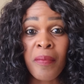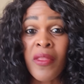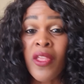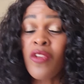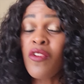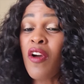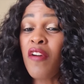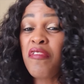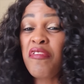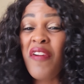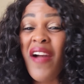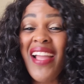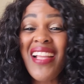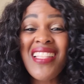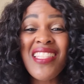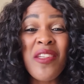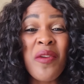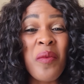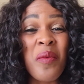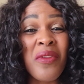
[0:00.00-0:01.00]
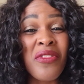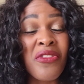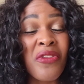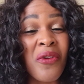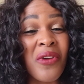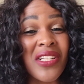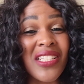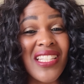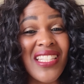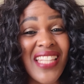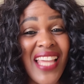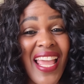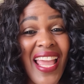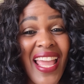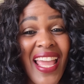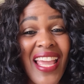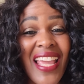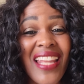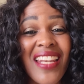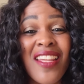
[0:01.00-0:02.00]
You're fighting with your
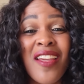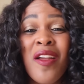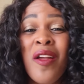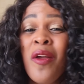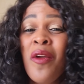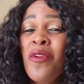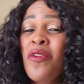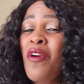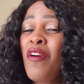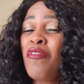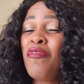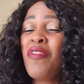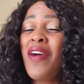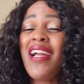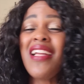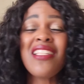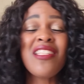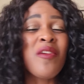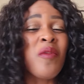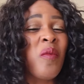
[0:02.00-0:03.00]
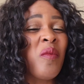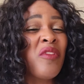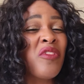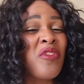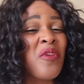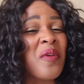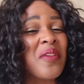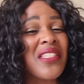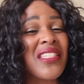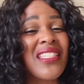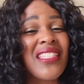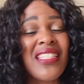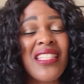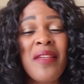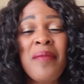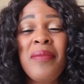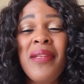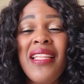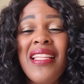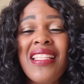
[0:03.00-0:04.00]
dad. You're fighting with your
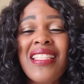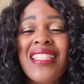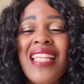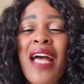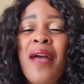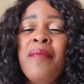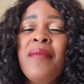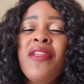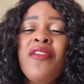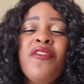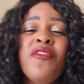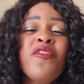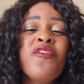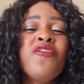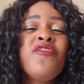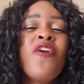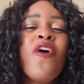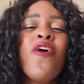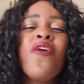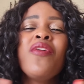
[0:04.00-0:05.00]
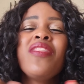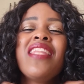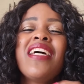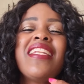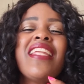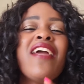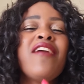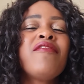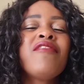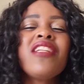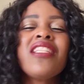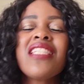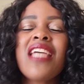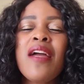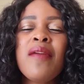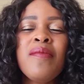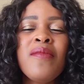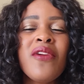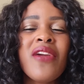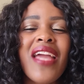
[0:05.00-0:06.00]
siblings. You know that every
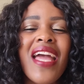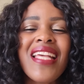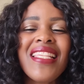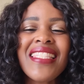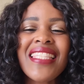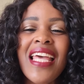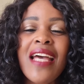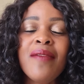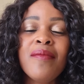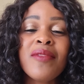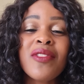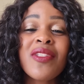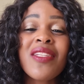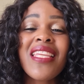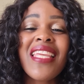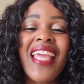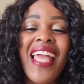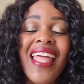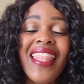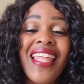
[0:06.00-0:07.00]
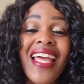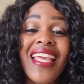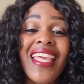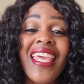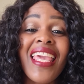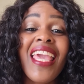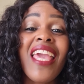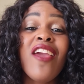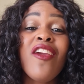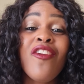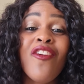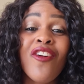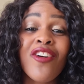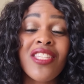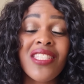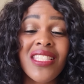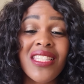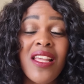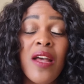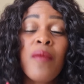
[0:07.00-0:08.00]
time you guys come together,
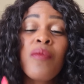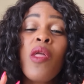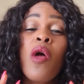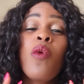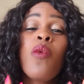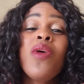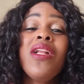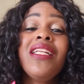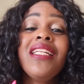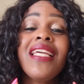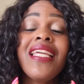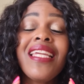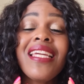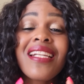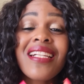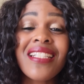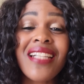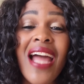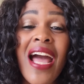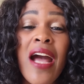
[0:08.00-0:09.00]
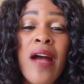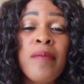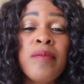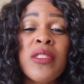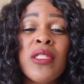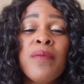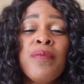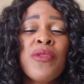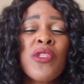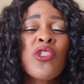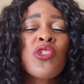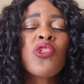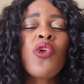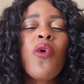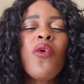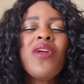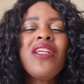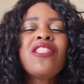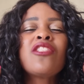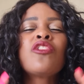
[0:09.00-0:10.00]
chaos will erupt.
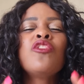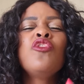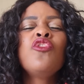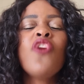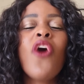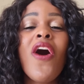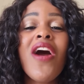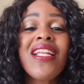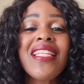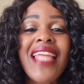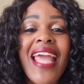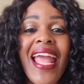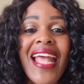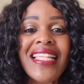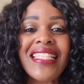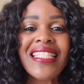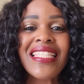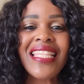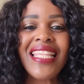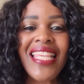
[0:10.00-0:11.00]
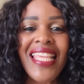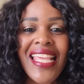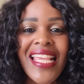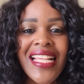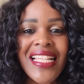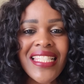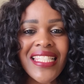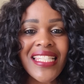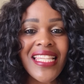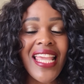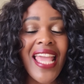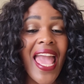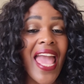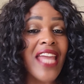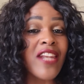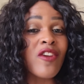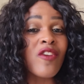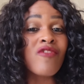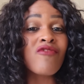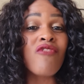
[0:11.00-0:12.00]
So it's not as easy
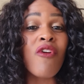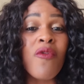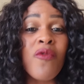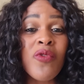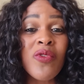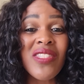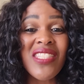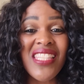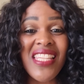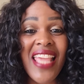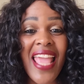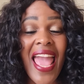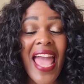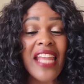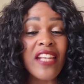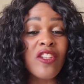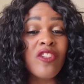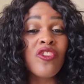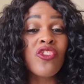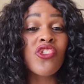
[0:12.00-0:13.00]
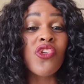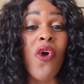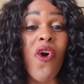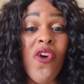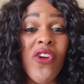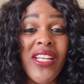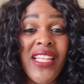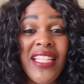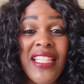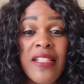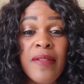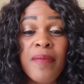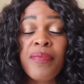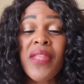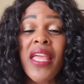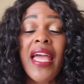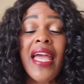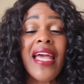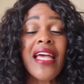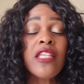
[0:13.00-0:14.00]
and rosy and jolly
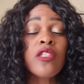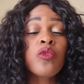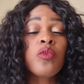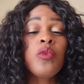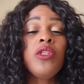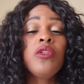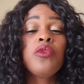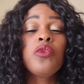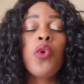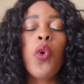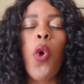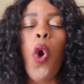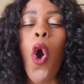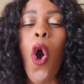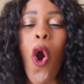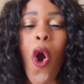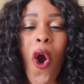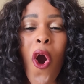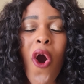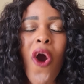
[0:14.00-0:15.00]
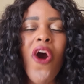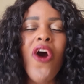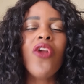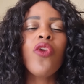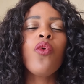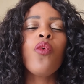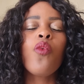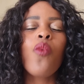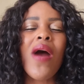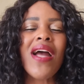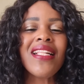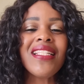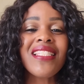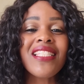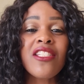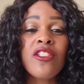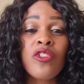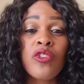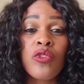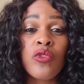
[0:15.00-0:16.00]
as we all want
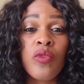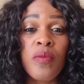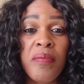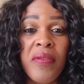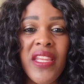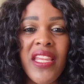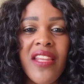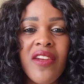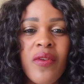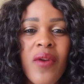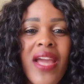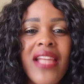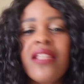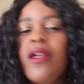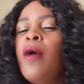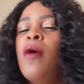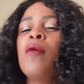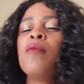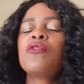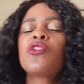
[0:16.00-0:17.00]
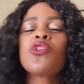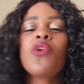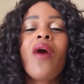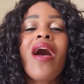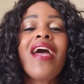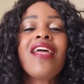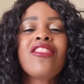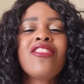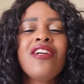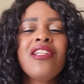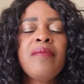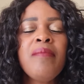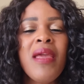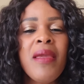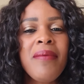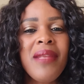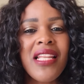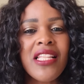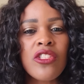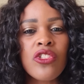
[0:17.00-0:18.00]
it to be, right? So I thought
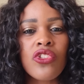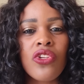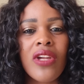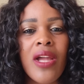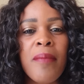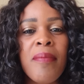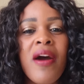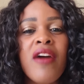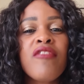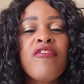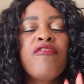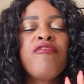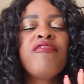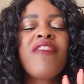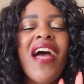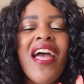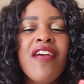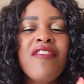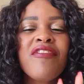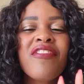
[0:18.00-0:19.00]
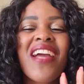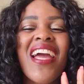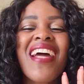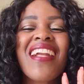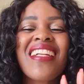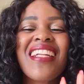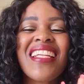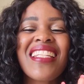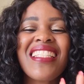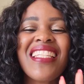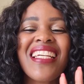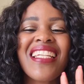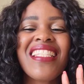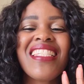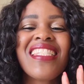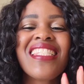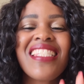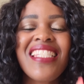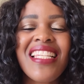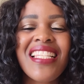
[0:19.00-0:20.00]
maybe let's talk about 5
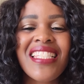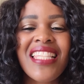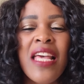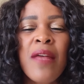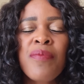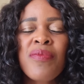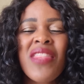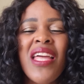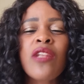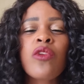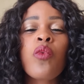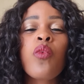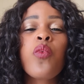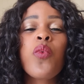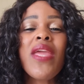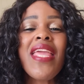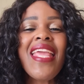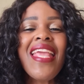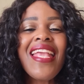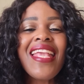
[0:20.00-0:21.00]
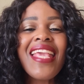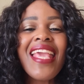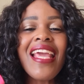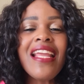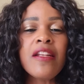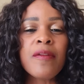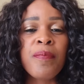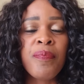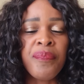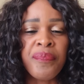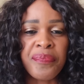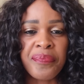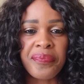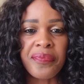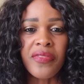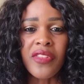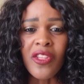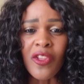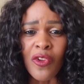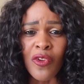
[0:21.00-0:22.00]
characteristics that we can
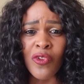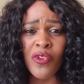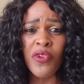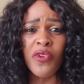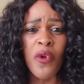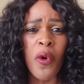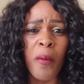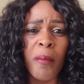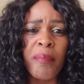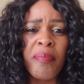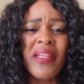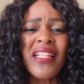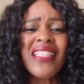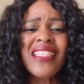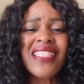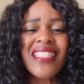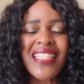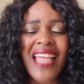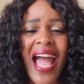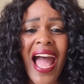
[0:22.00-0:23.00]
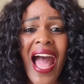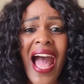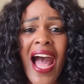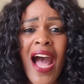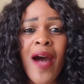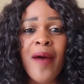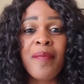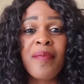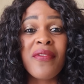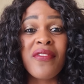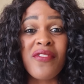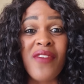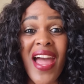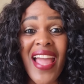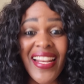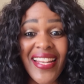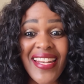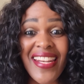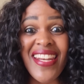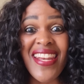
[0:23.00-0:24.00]
build up
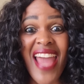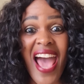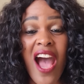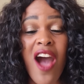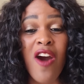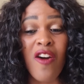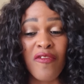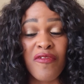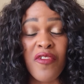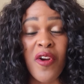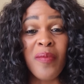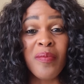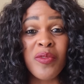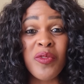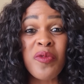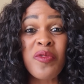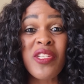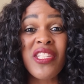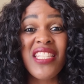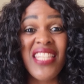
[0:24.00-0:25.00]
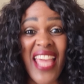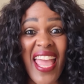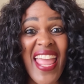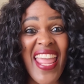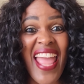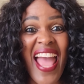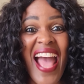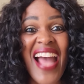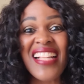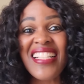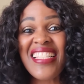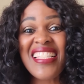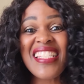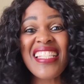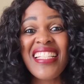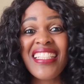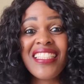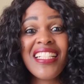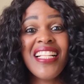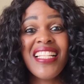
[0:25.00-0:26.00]
right now from today
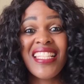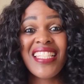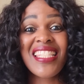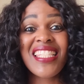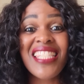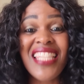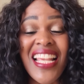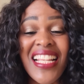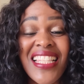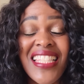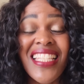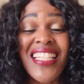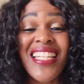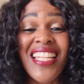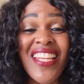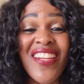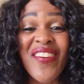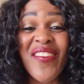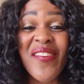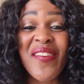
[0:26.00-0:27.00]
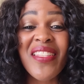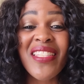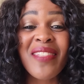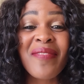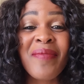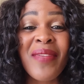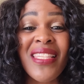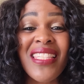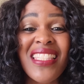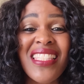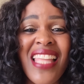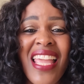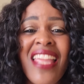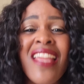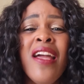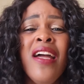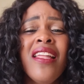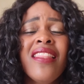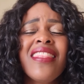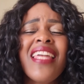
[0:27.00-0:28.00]
until Saturday, Christmas Day,
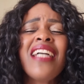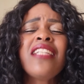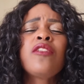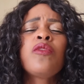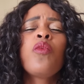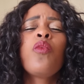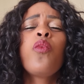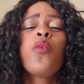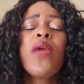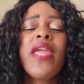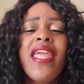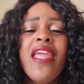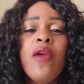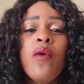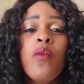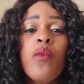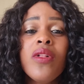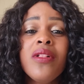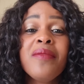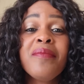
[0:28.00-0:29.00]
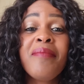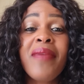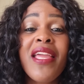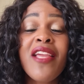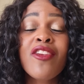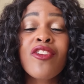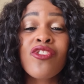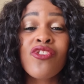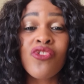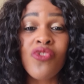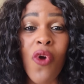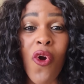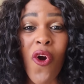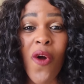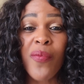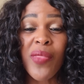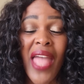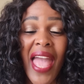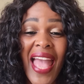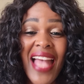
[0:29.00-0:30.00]
that we will make
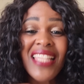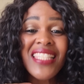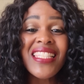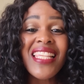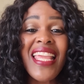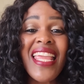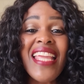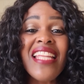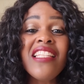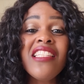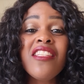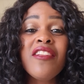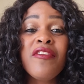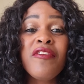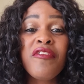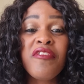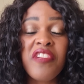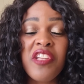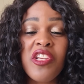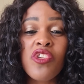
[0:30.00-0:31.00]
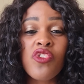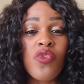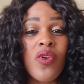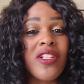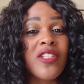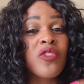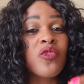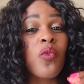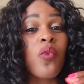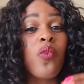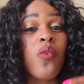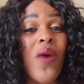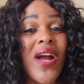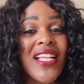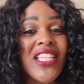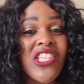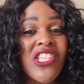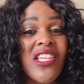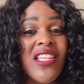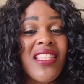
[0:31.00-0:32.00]
sure as individuals
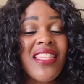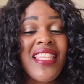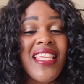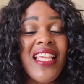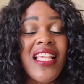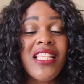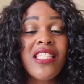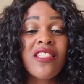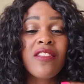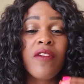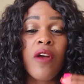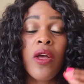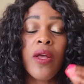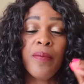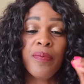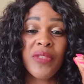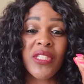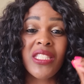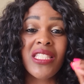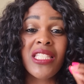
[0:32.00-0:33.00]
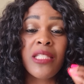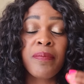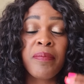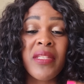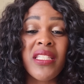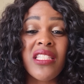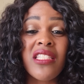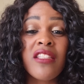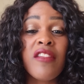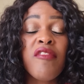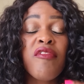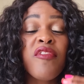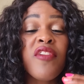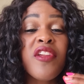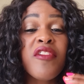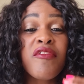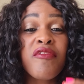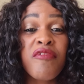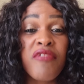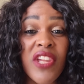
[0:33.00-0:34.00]
watching these
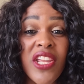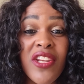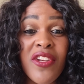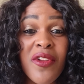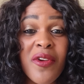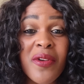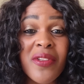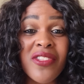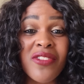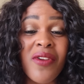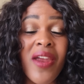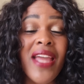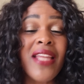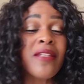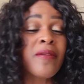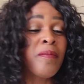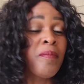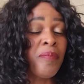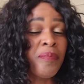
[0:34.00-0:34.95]
specific videos, right,